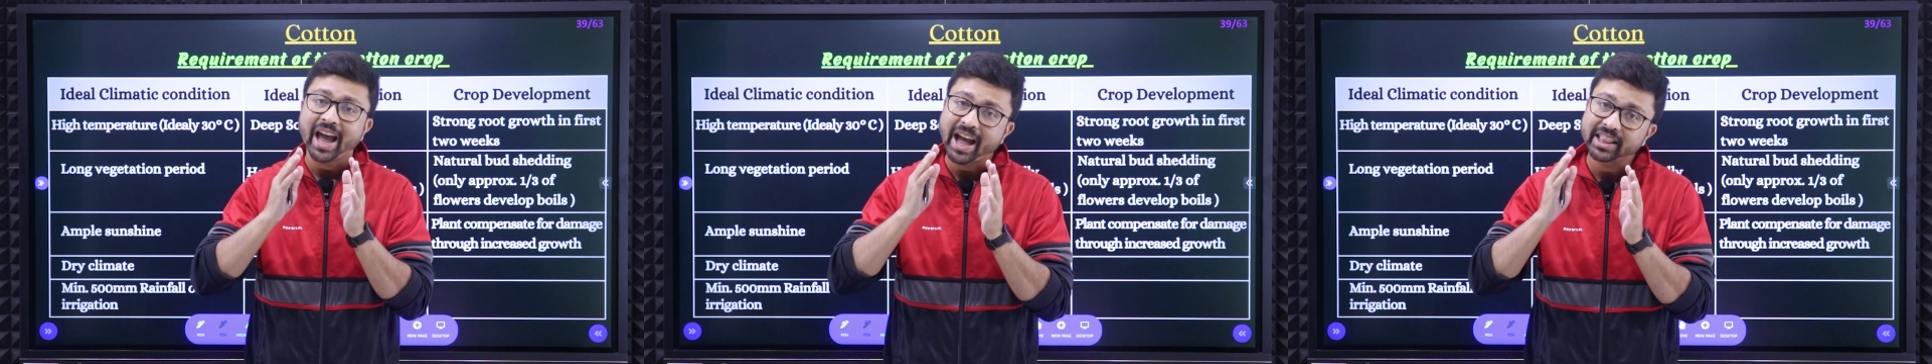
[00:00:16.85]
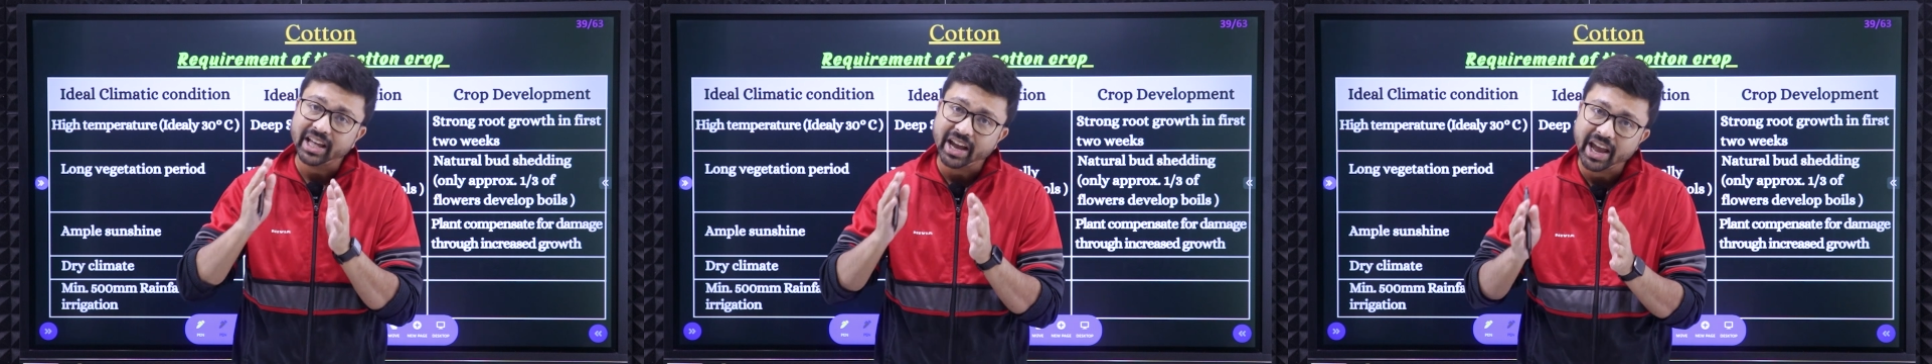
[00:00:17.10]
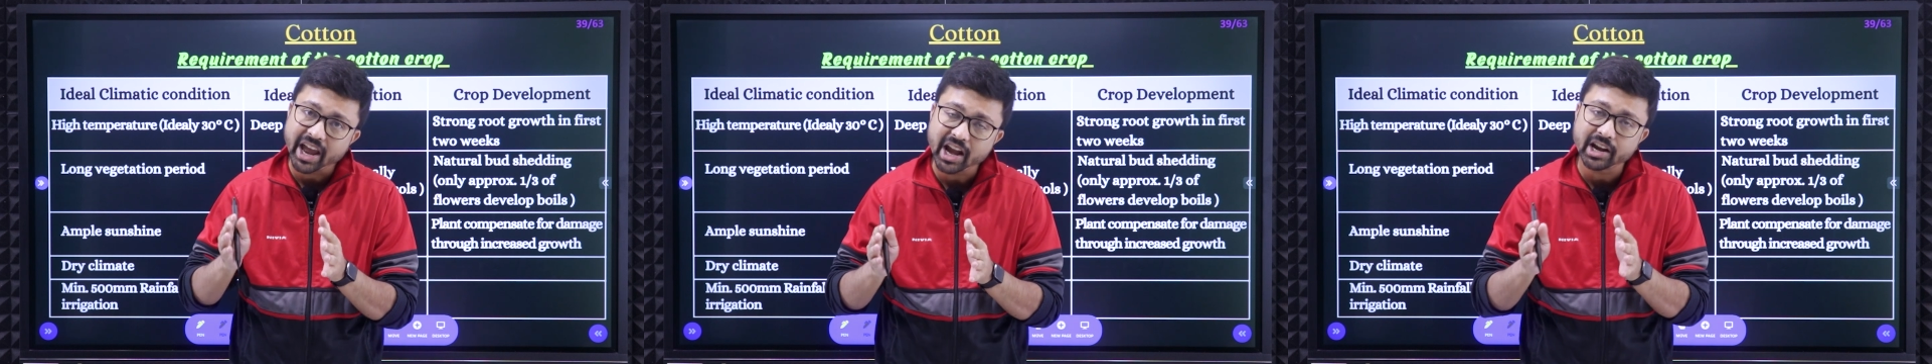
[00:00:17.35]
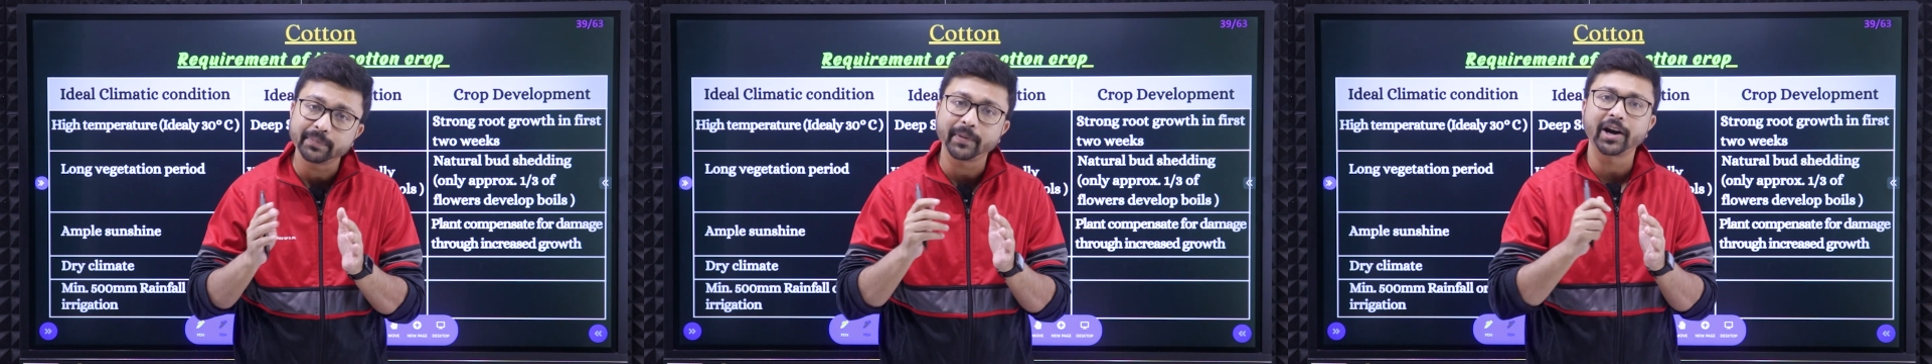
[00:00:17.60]
at the
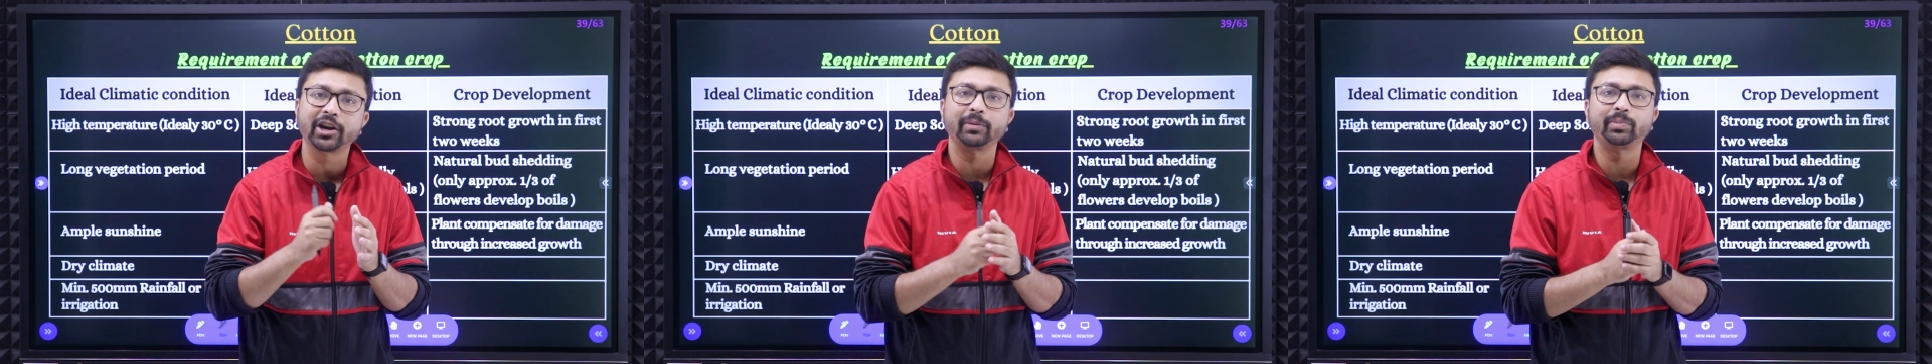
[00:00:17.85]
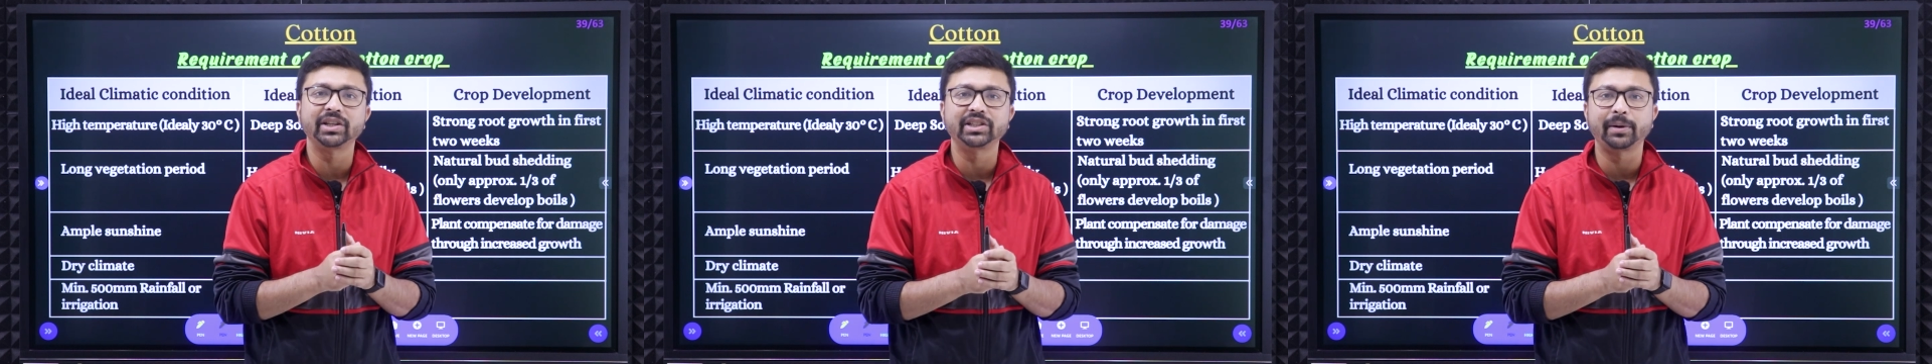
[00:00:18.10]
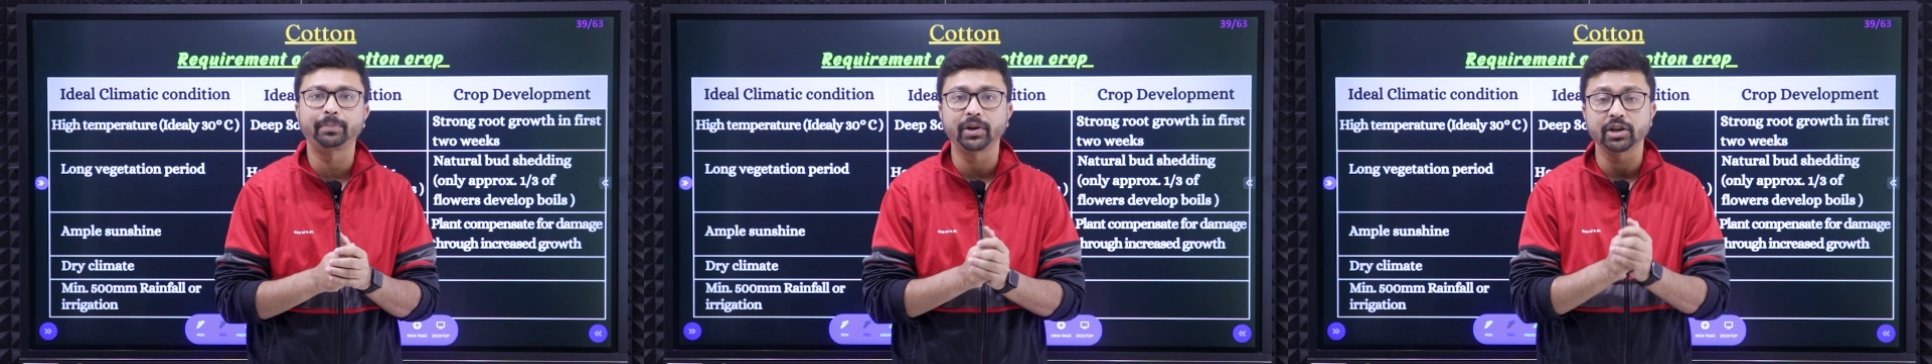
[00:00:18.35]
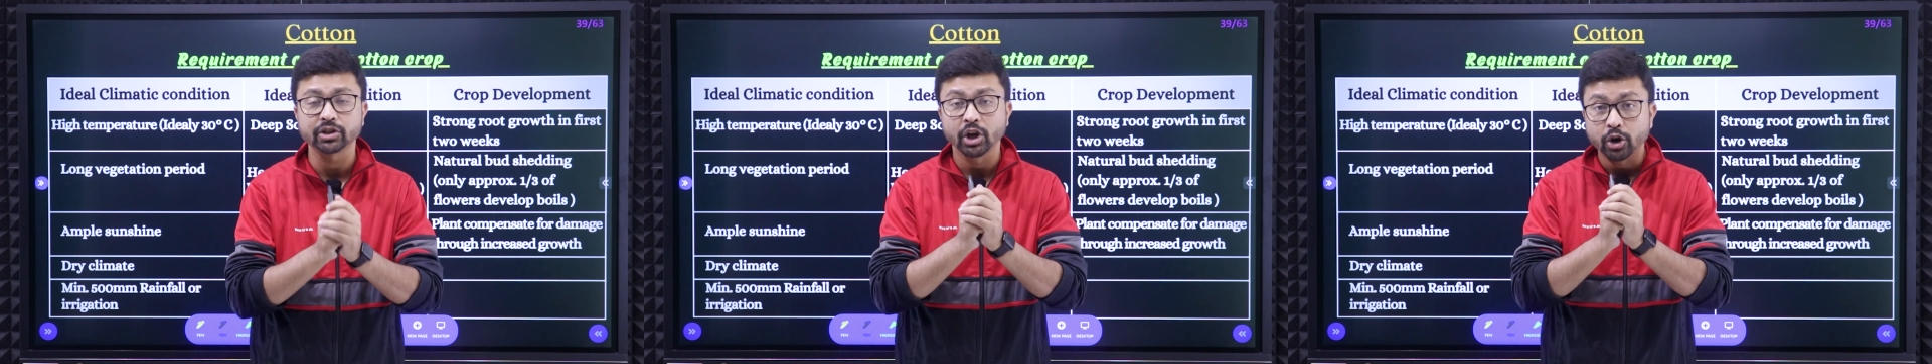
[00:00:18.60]
end part of the
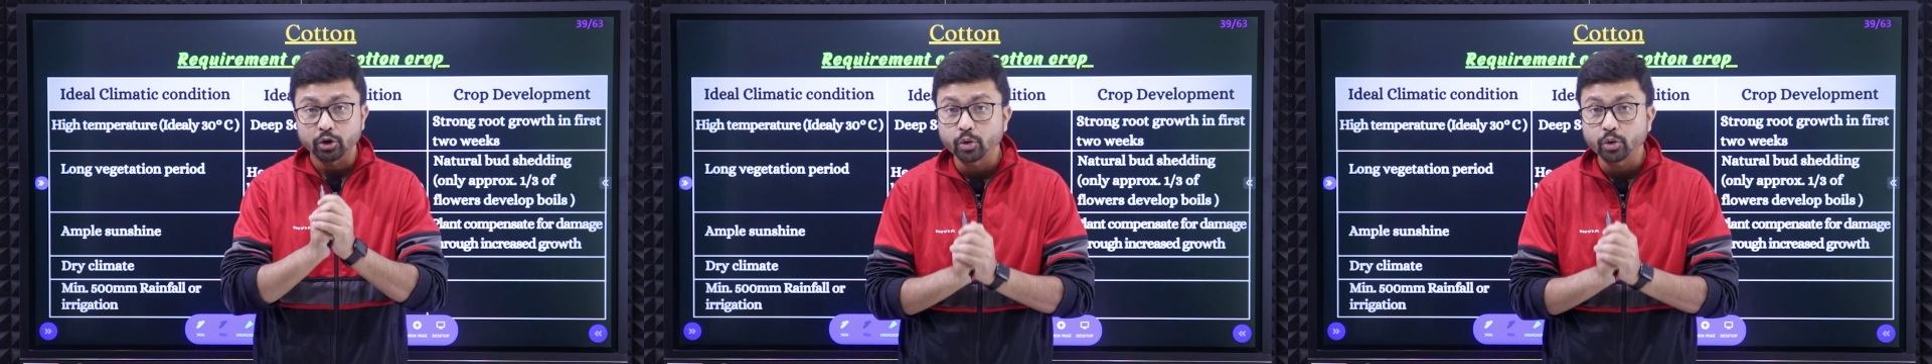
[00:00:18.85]
chapters.